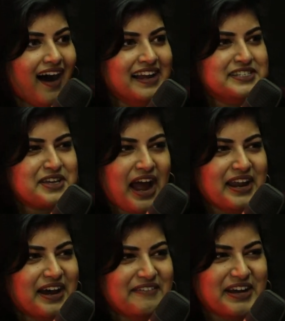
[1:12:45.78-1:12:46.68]
I
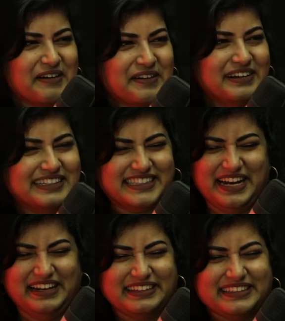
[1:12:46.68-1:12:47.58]
skydived. How cool is
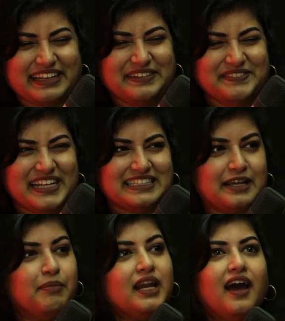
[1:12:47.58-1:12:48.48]
that? That's like amazing.
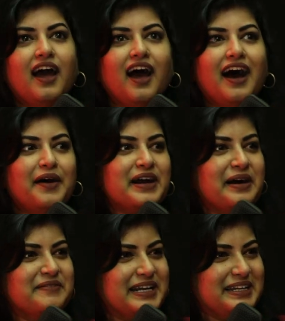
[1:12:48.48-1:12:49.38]
But how come
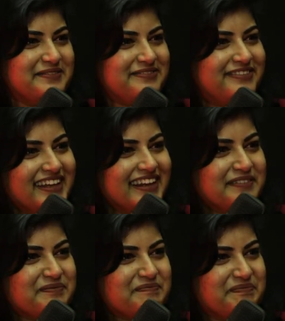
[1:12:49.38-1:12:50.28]
I didn't feel it
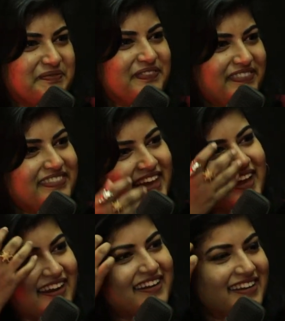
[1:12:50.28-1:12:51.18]

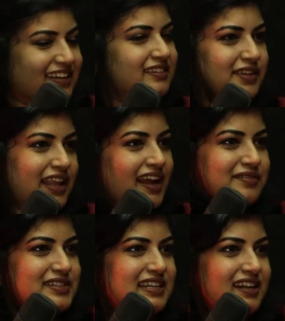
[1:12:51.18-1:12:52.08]
then? So that
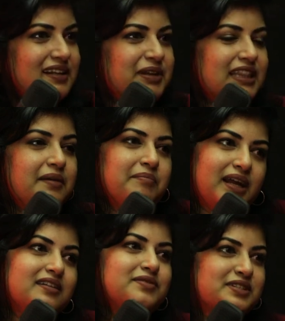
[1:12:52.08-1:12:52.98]
was a little bit thin, but
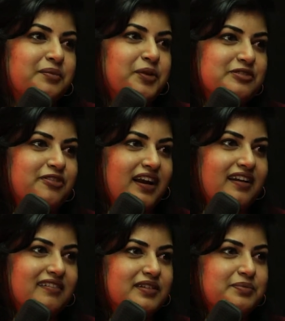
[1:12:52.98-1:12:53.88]
it was the most fun,
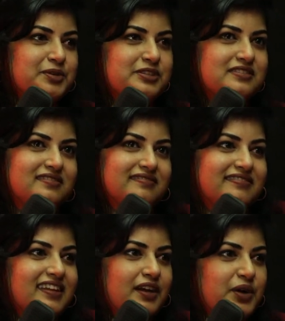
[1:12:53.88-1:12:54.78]
the most
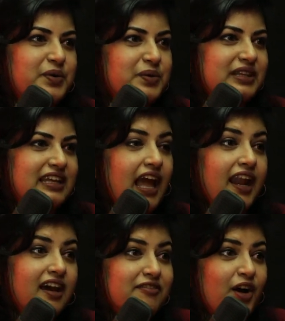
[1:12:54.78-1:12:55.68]
cool thing.
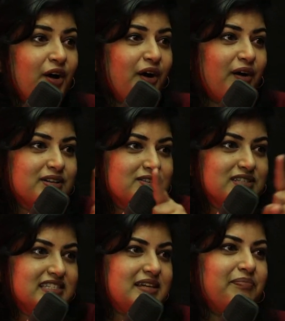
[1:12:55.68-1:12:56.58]
And I've also
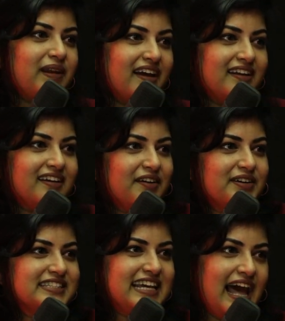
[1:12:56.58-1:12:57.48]
ziplined
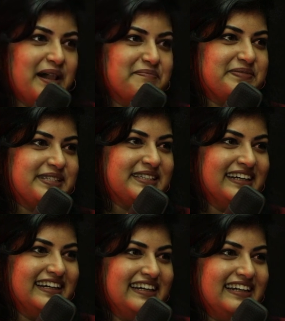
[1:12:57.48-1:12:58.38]
across the Alps
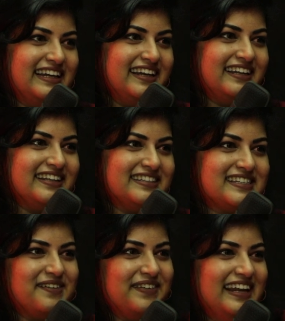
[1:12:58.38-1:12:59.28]
in
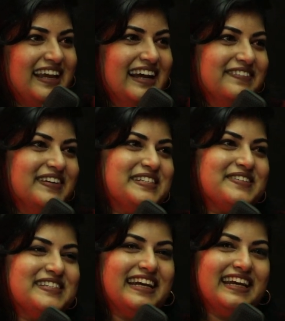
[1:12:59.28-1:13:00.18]
Slovenia, okay, which
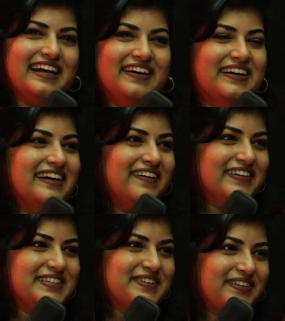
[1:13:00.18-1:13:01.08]
is like also fun.